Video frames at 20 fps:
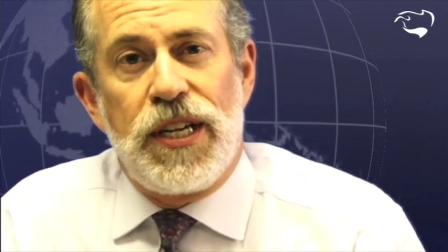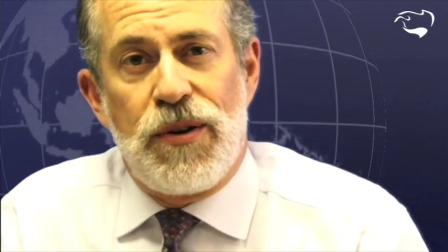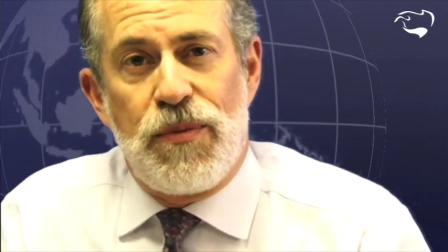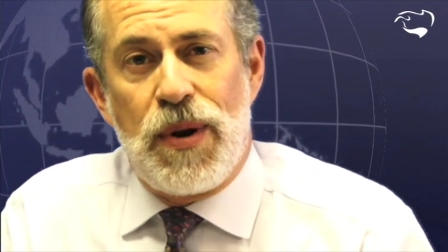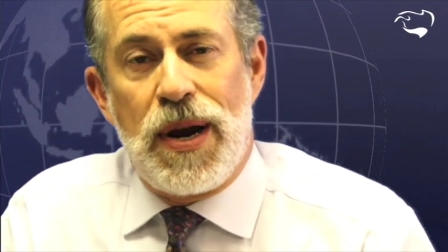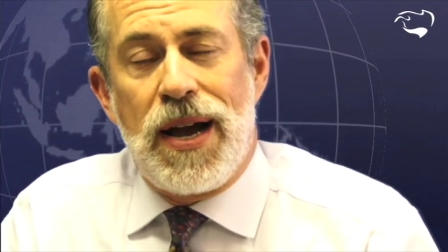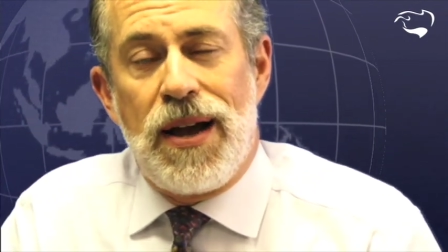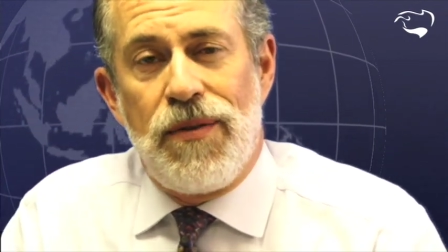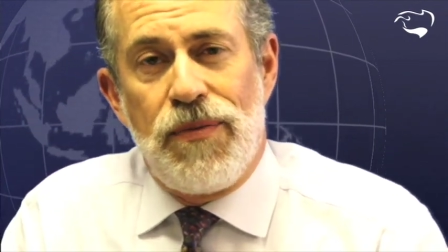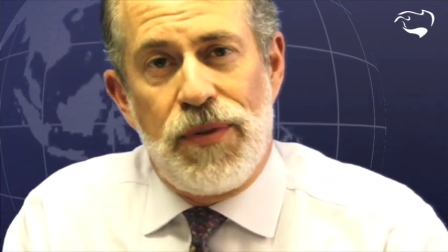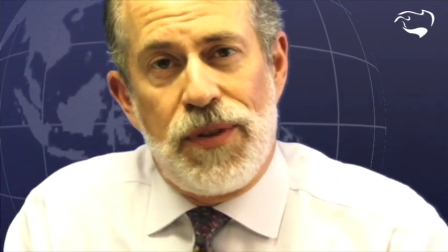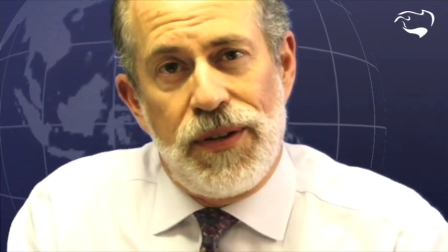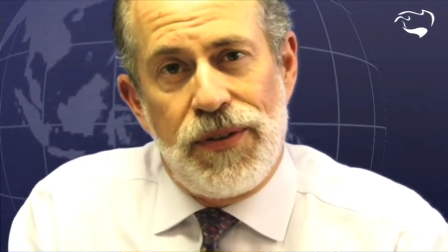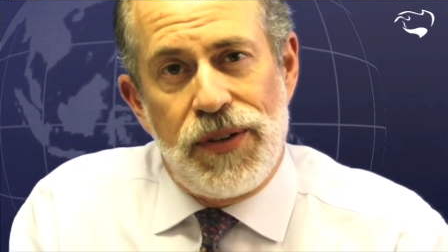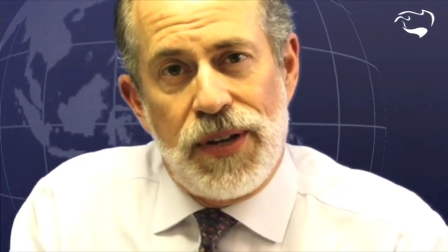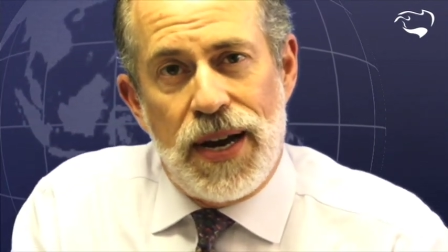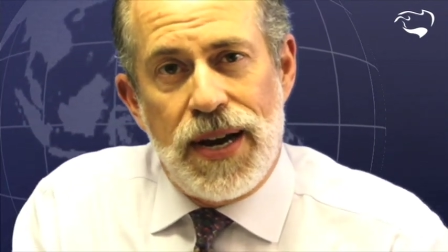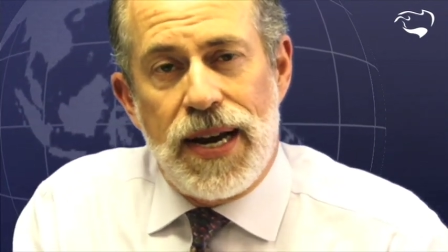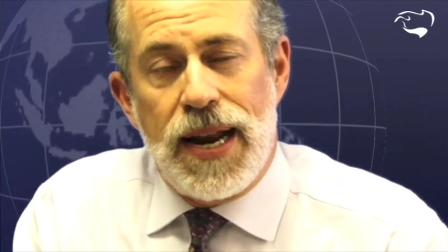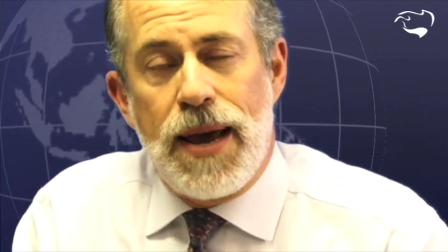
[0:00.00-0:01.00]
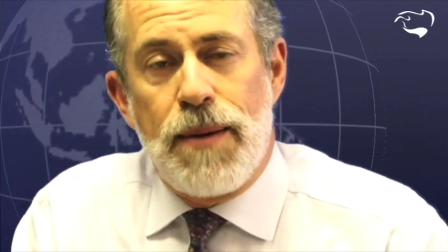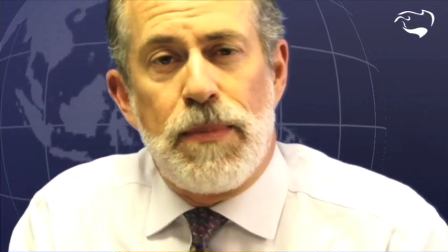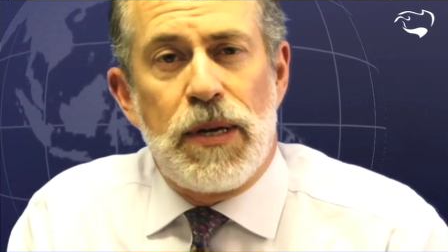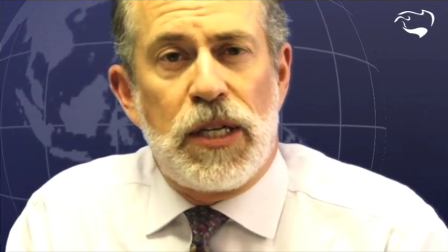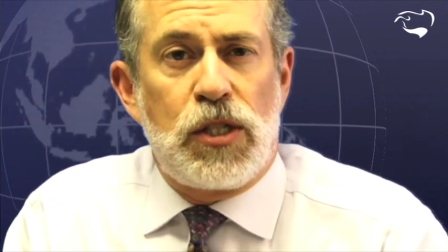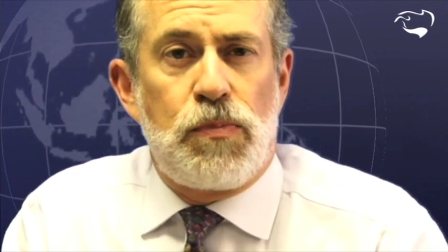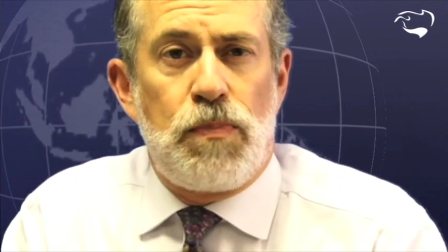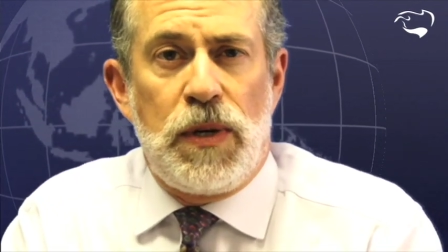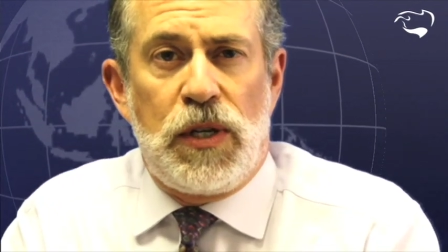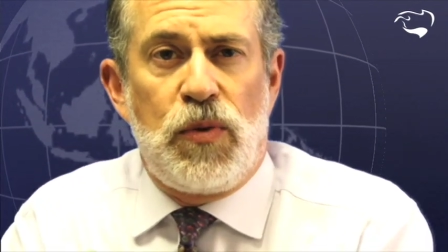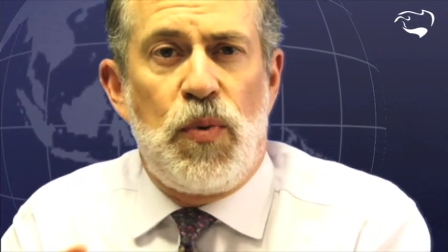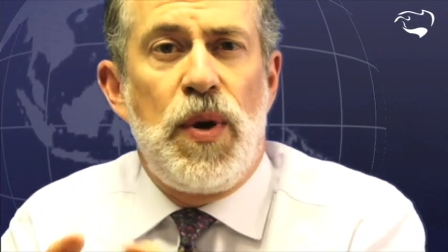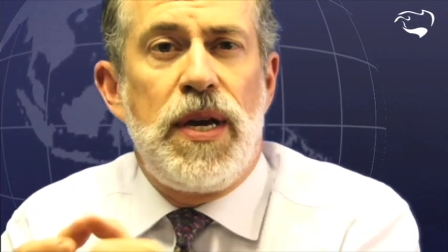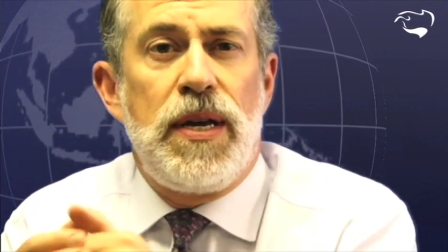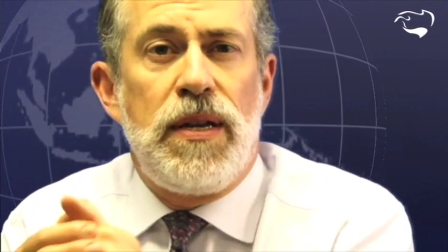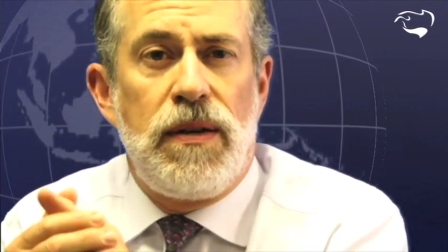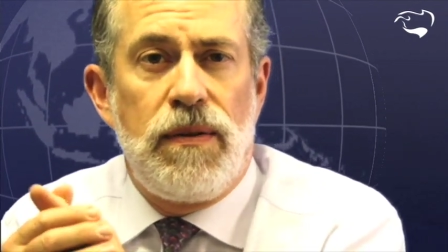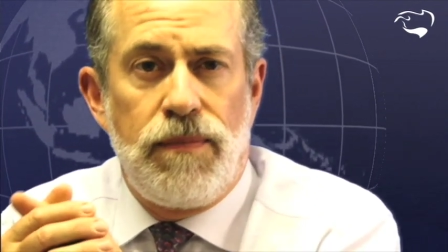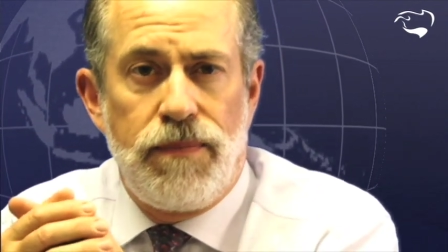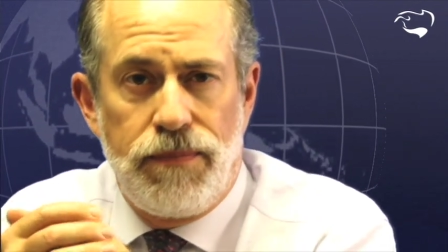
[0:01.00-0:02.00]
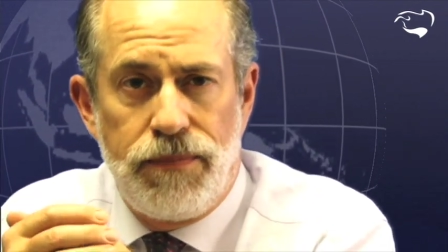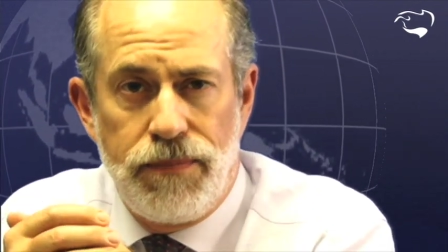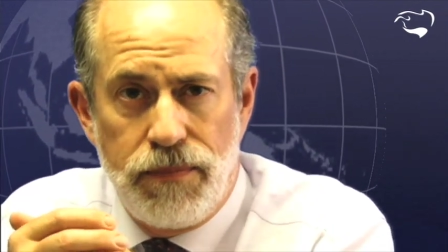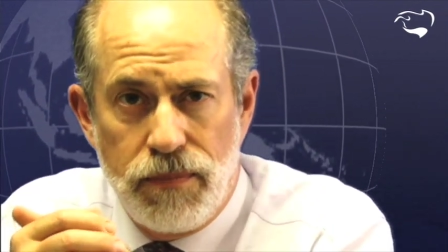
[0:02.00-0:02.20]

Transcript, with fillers: around the dynamics between